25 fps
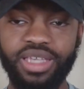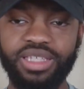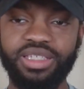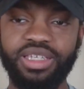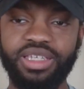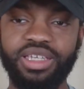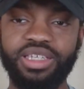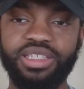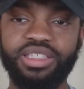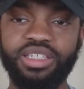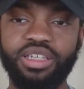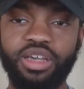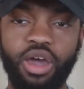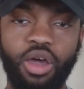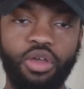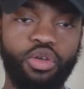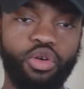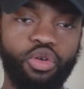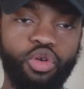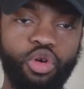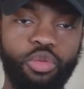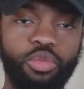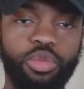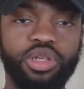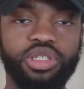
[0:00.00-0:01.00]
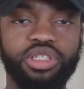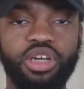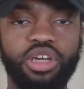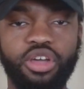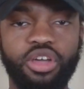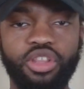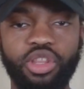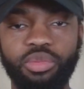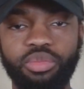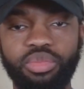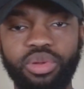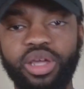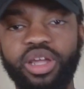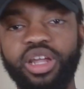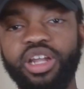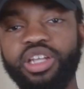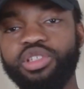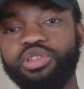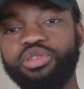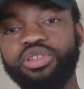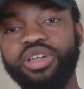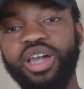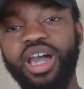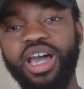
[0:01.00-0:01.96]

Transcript: access to other hoopers and other players,